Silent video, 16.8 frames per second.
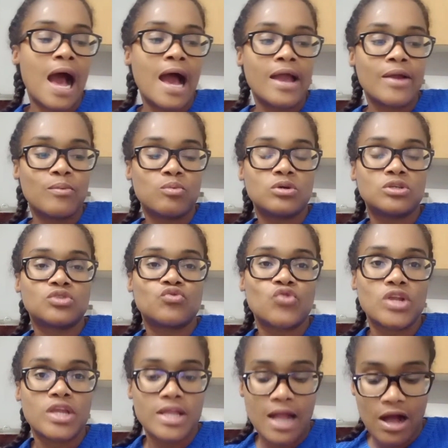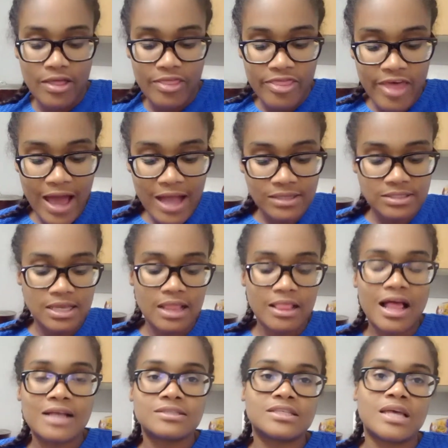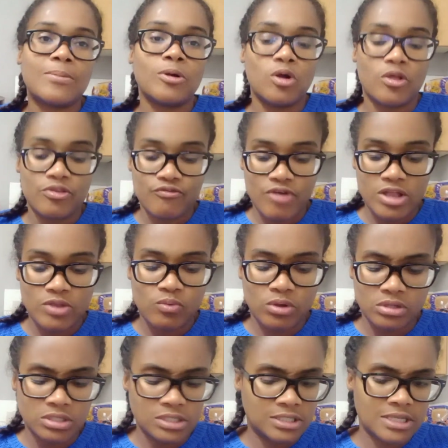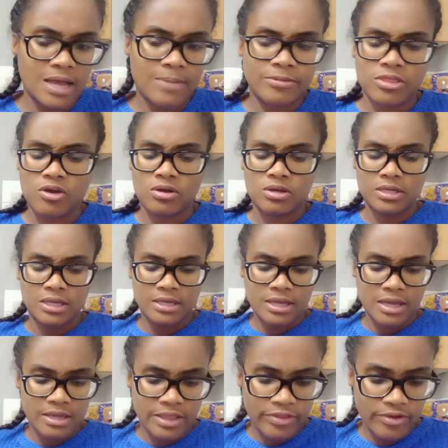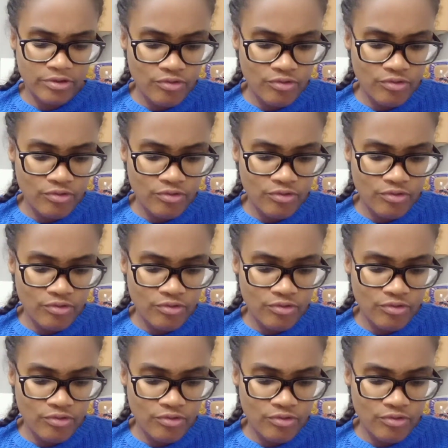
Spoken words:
I was running out of that last time. I got the red one, this time I thought I'd get the